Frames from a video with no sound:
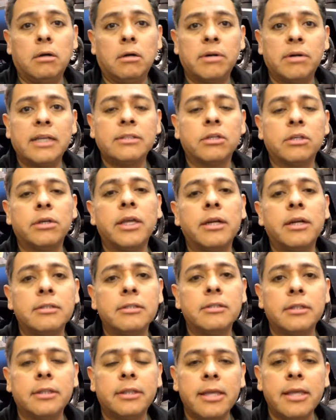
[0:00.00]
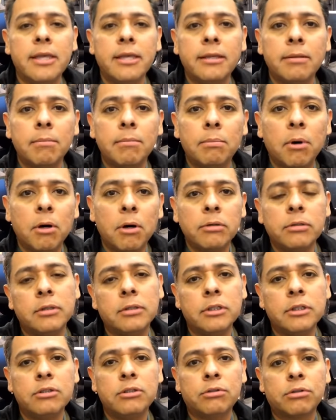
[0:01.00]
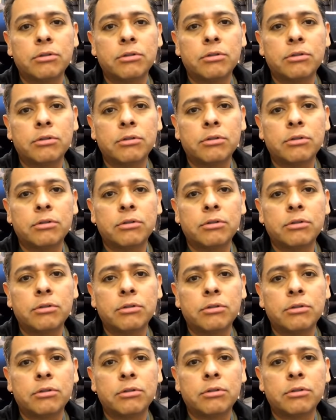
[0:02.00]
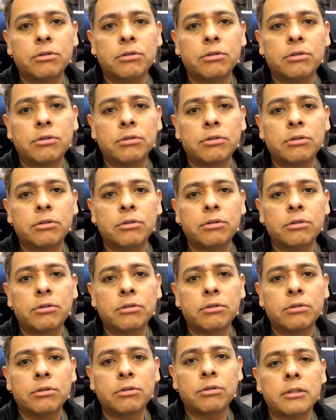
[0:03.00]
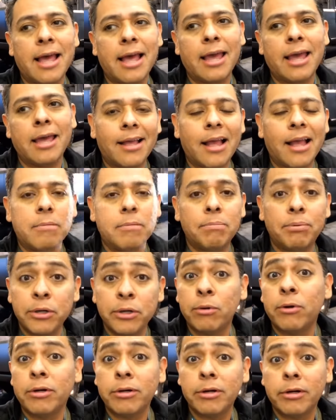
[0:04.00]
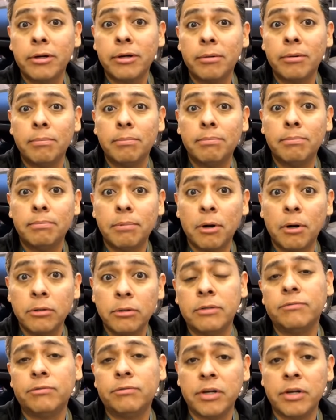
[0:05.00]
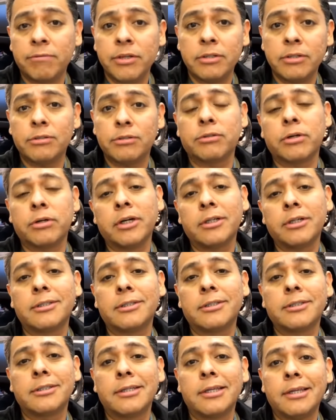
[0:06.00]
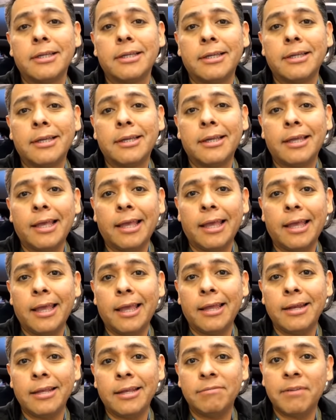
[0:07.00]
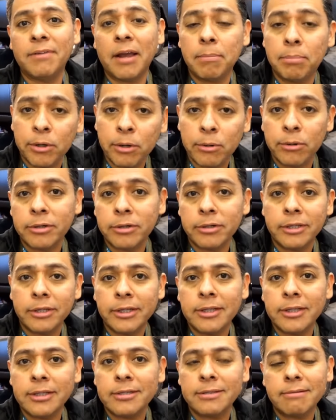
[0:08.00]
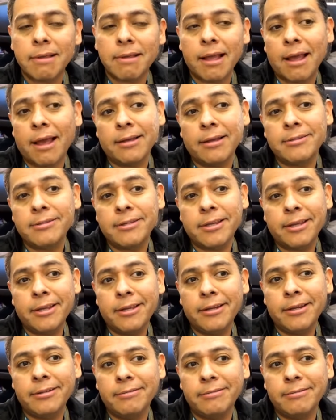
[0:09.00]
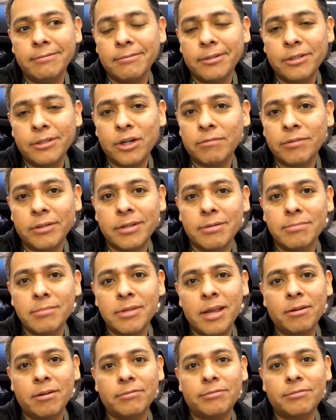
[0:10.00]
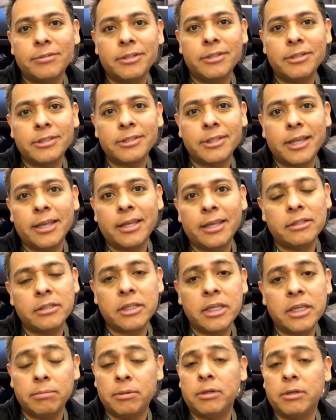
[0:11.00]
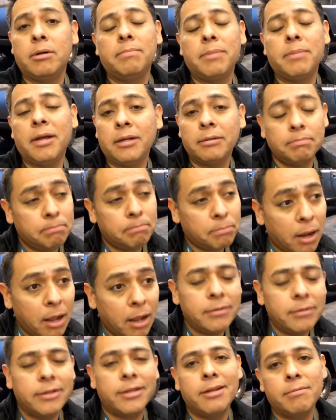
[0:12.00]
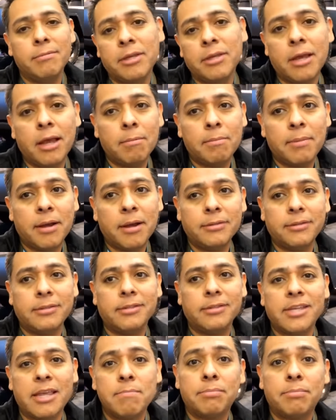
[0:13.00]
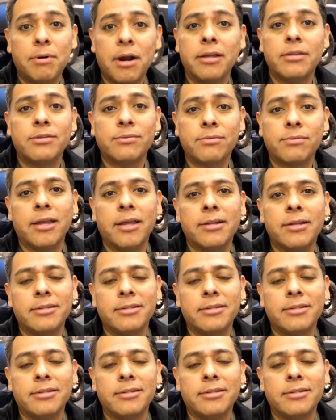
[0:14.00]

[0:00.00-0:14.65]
Alright, so here's the thing. Both of these trucks are coming out around the same time. I pre-order both of Rivian's trucks, and if I pre-order this, I'd say whichever comes out first, I get to keep. They're about, probably going to be about the same price, right?